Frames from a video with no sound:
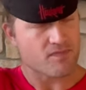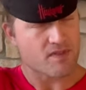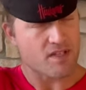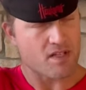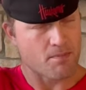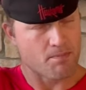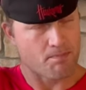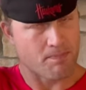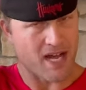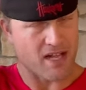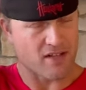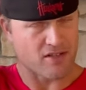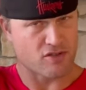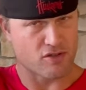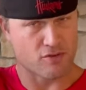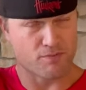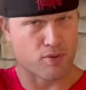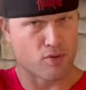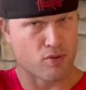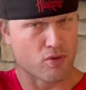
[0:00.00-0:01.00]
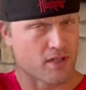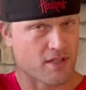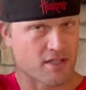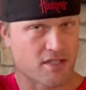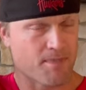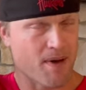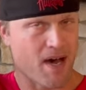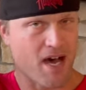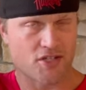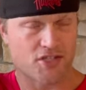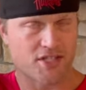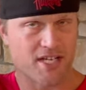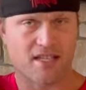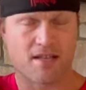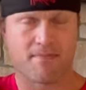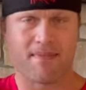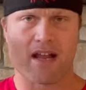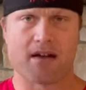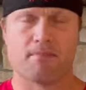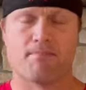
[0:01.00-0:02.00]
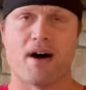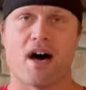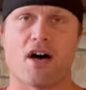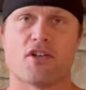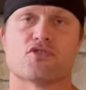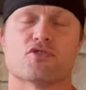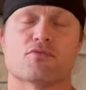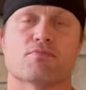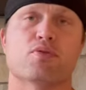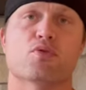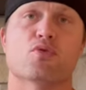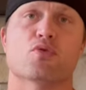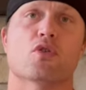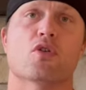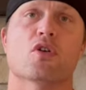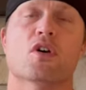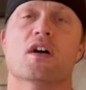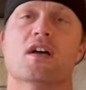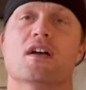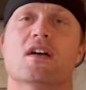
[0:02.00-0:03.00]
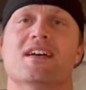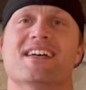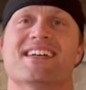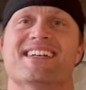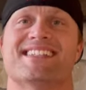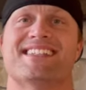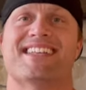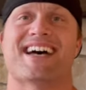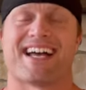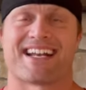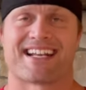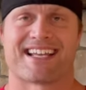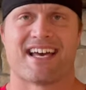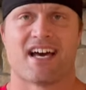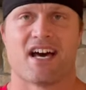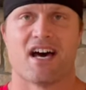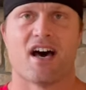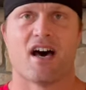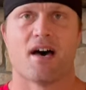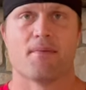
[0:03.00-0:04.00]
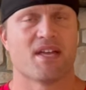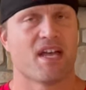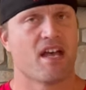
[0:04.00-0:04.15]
Bonzo Pool and Spa. Check them out at bonzopool.com.